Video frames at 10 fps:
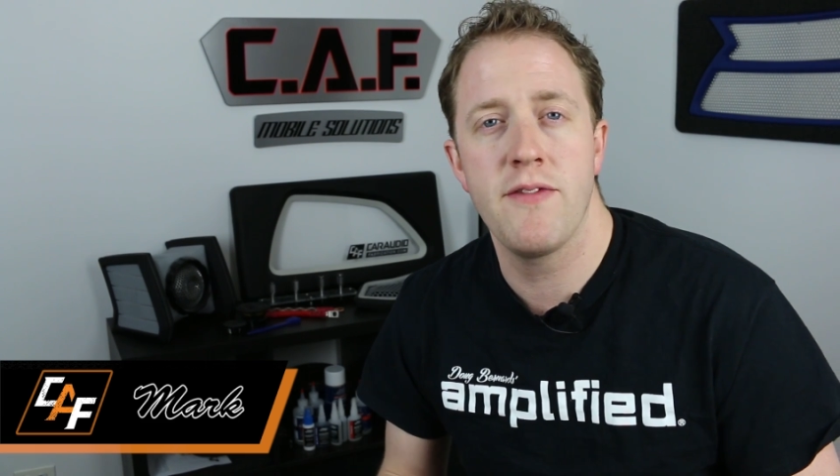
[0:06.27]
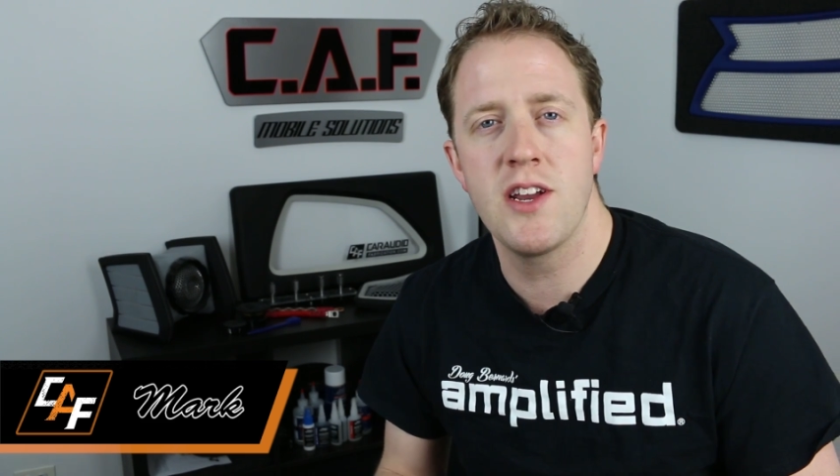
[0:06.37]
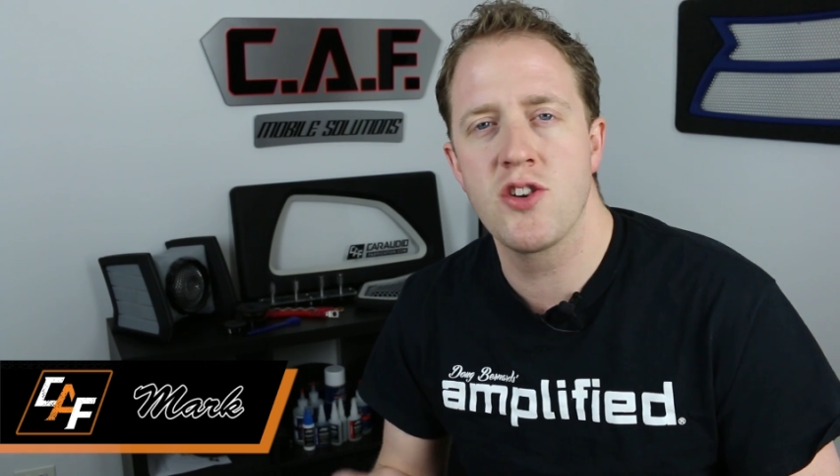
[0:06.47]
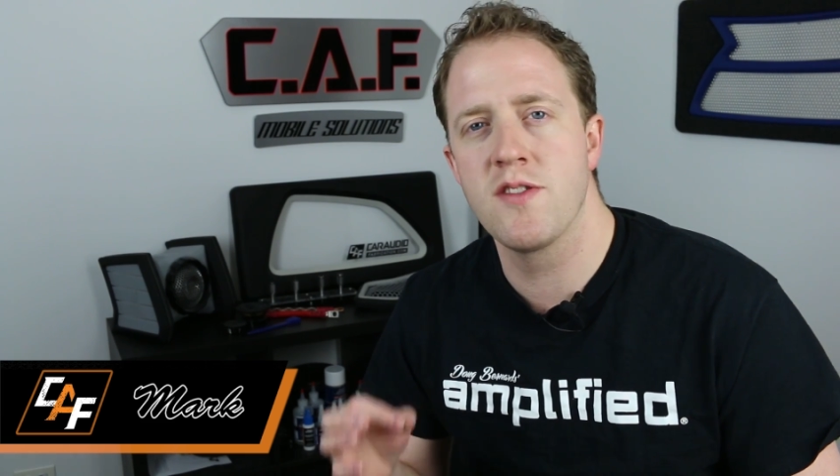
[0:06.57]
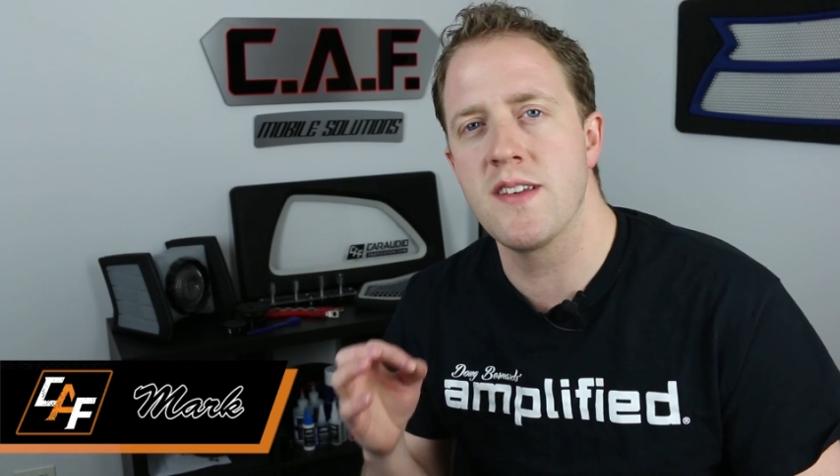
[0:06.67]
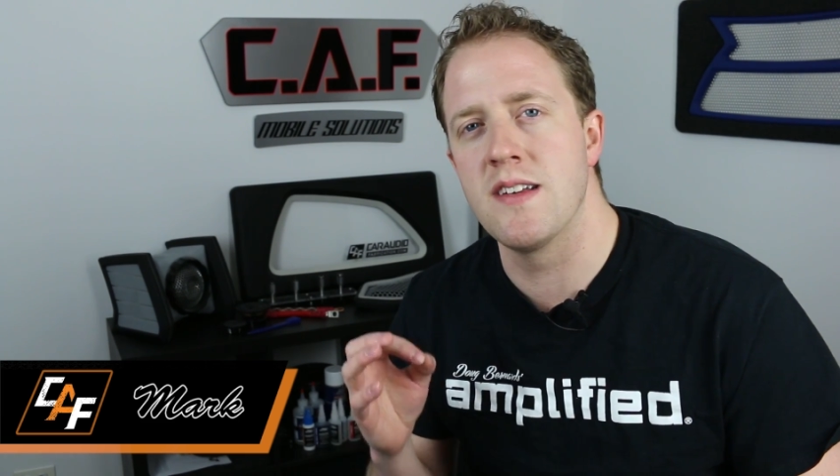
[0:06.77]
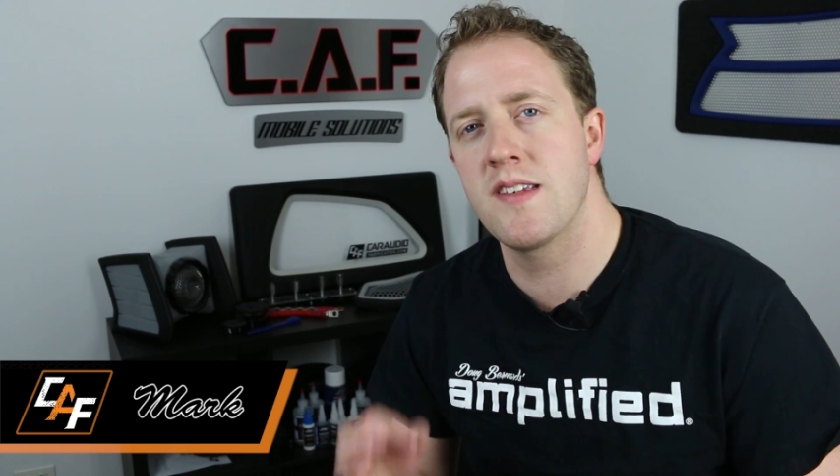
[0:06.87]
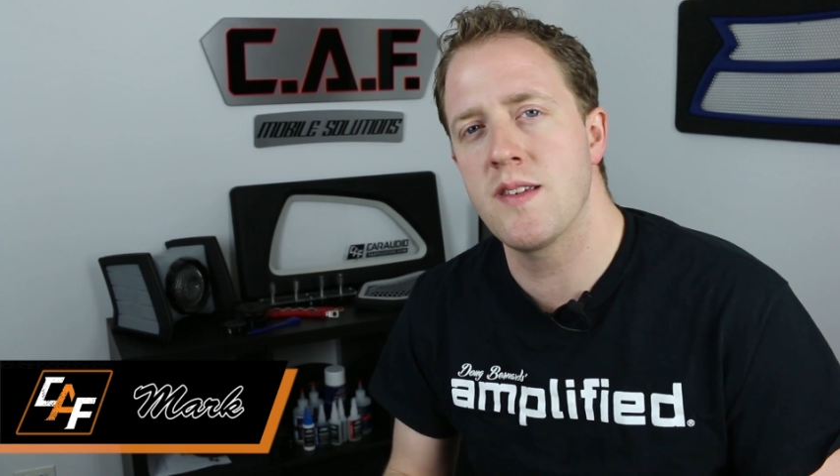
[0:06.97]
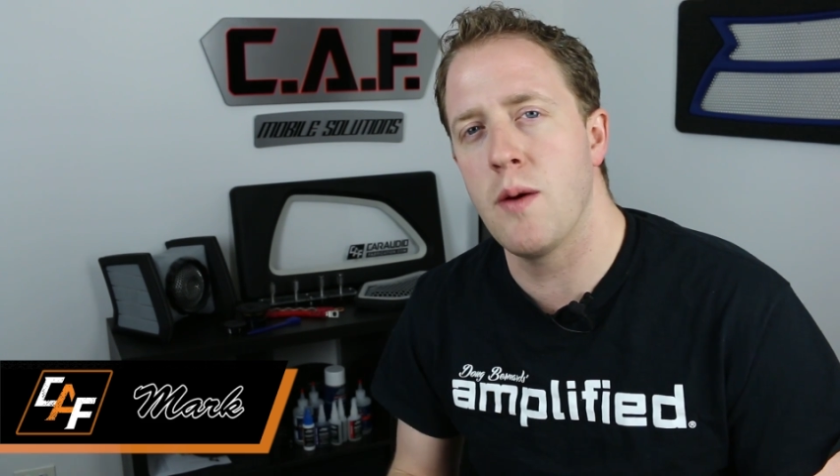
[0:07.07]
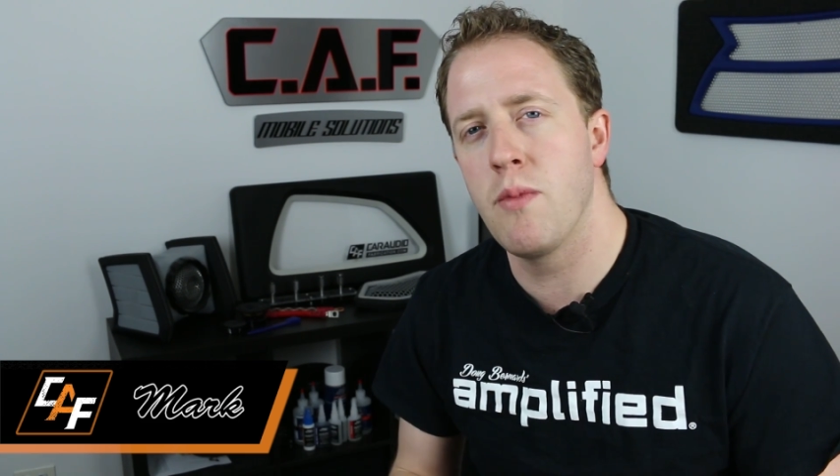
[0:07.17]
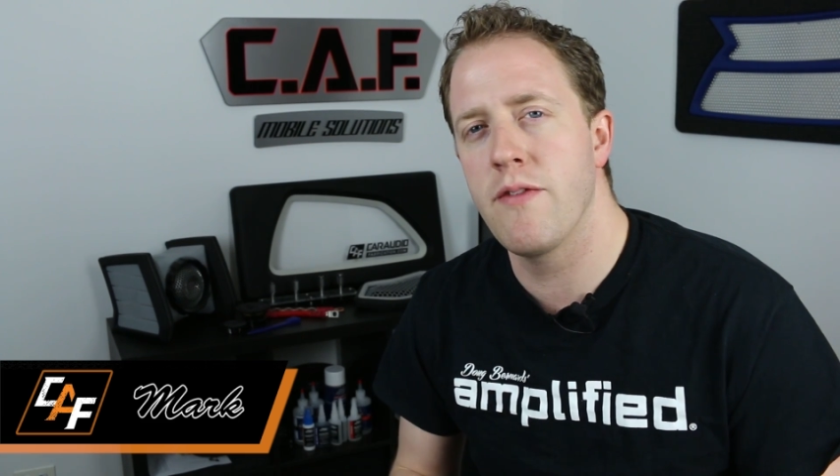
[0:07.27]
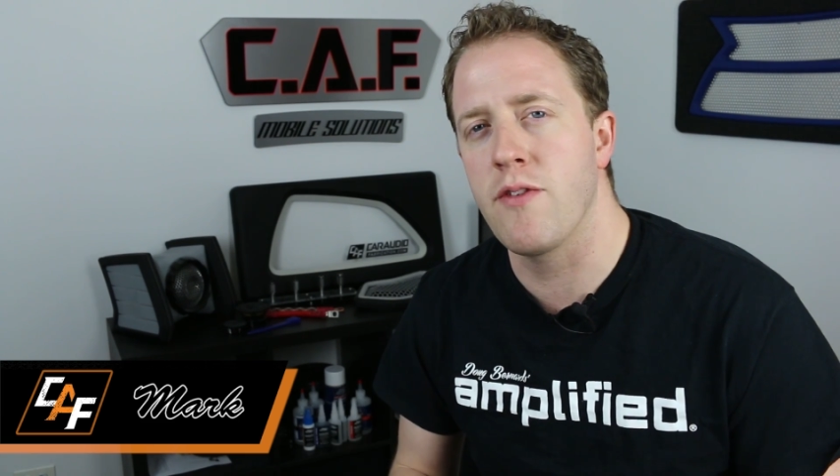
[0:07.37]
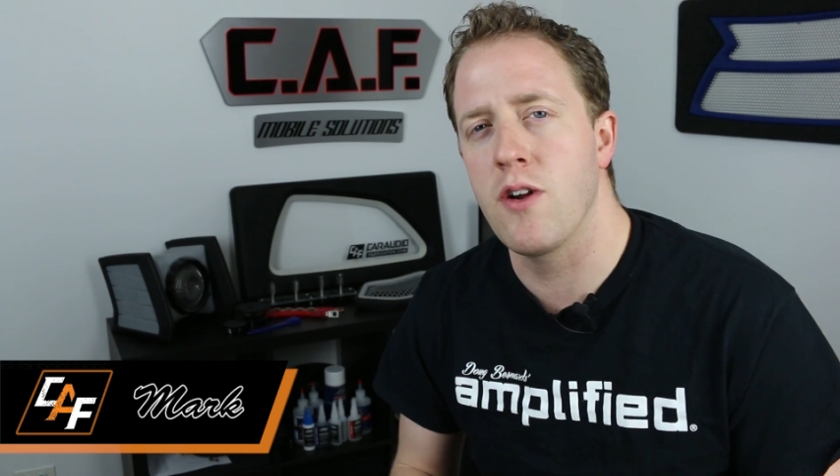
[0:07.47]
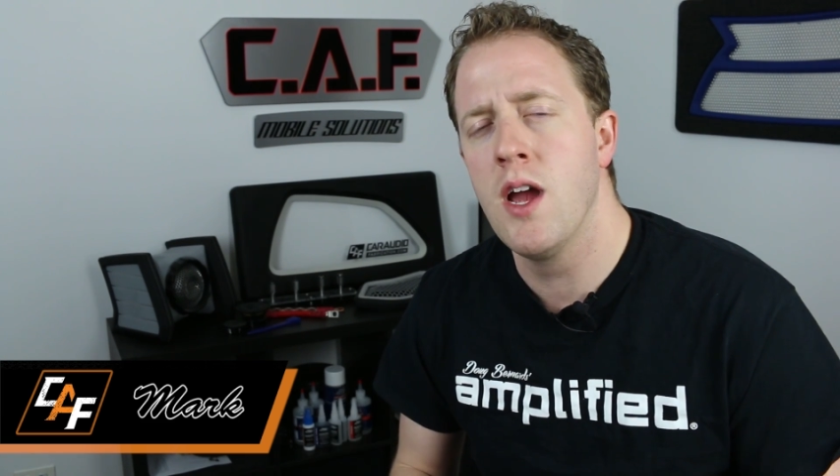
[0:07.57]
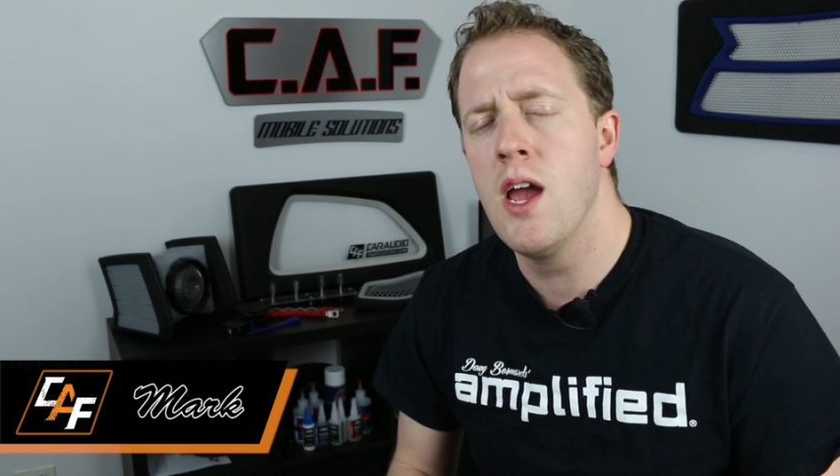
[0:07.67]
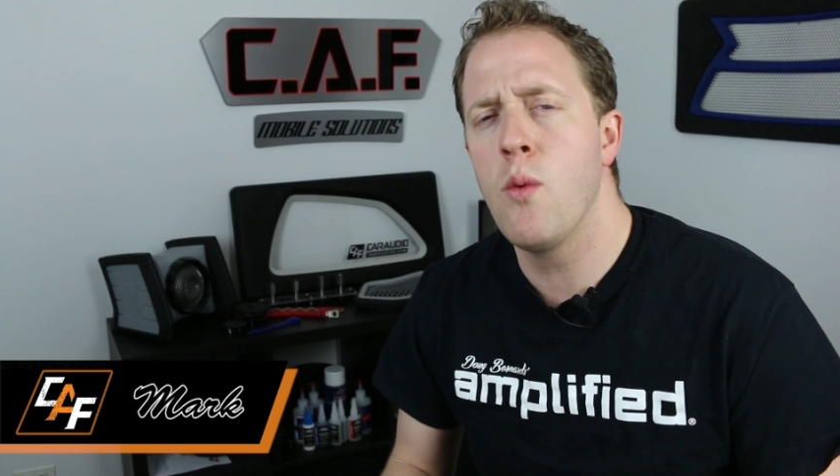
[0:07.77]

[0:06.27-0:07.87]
features a subwoofer,